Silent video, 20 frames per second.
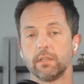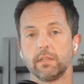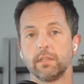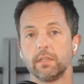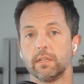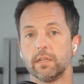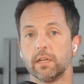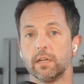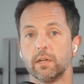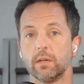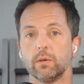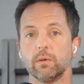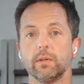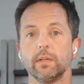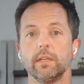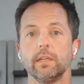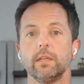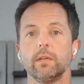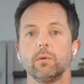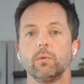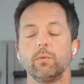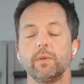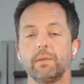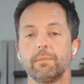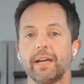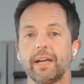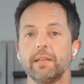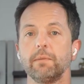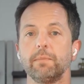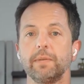You know, we
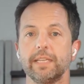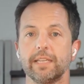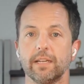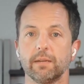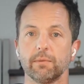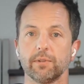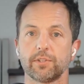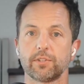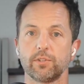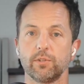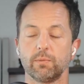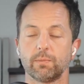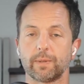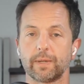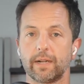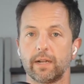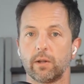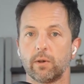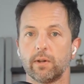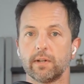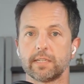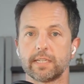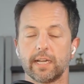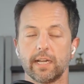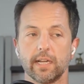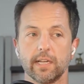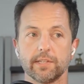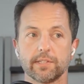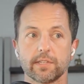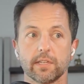might be able to
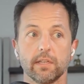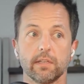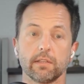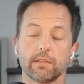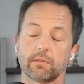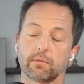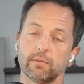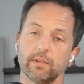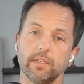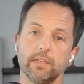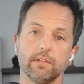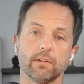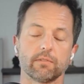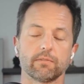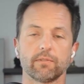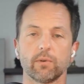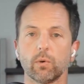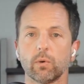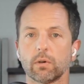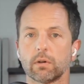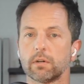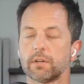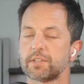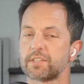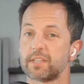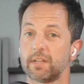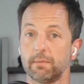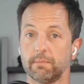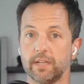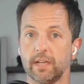prioritize three or four or
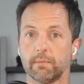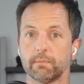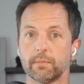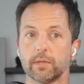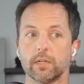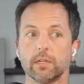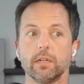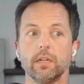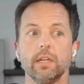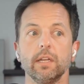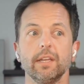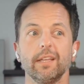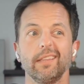some number